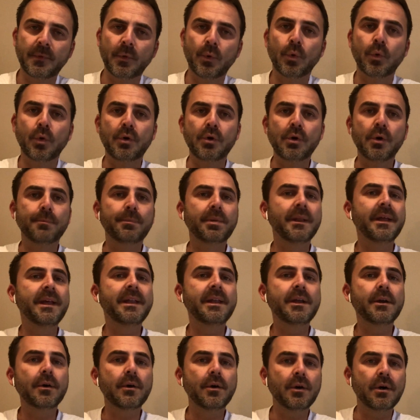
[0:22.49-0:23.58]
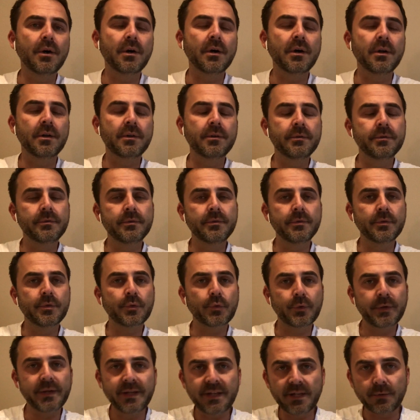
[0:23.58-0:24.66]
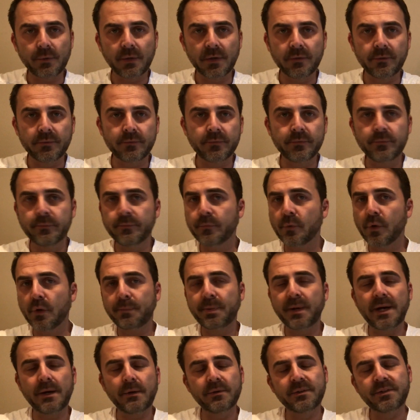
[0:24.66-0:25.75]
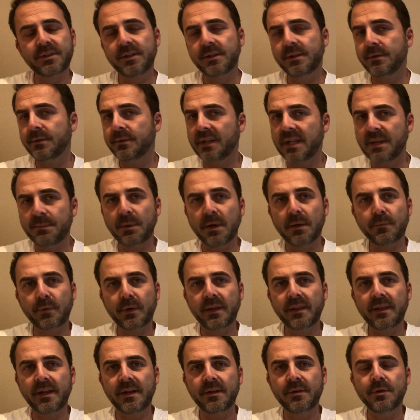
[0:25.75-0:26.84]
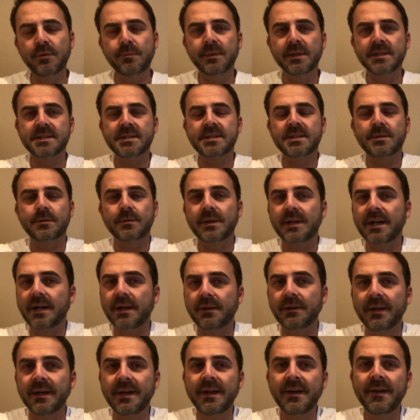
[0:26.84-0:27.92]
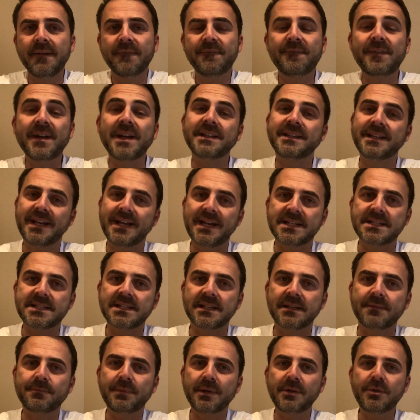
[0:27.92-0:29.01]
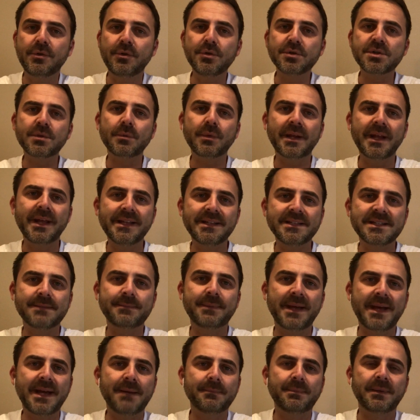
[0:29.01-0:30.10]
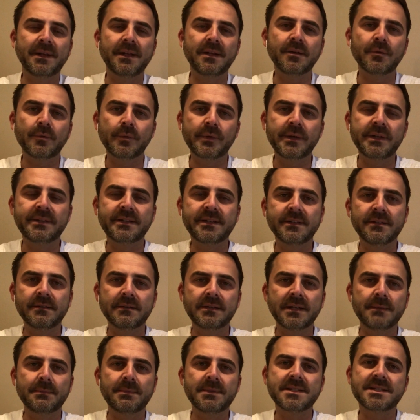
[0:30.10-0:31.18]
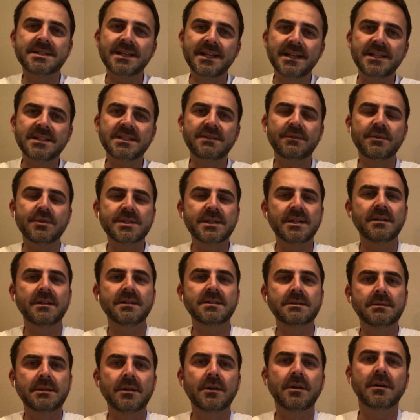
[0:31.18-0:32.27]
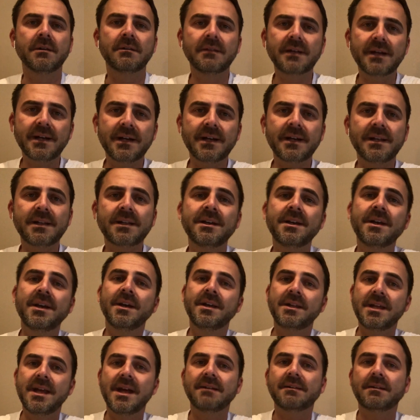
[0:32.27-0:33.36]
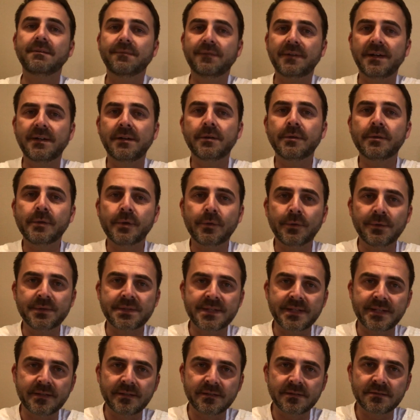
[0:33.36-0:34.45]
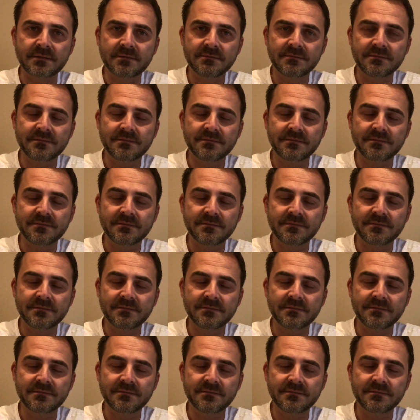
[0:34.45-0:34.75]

or you're planning on creating one, more power to you, keep on bringing that new business around. Fantastic. But usually what ends up happening in a retail type of sense, if you're selling something online, you have to find a wholesaler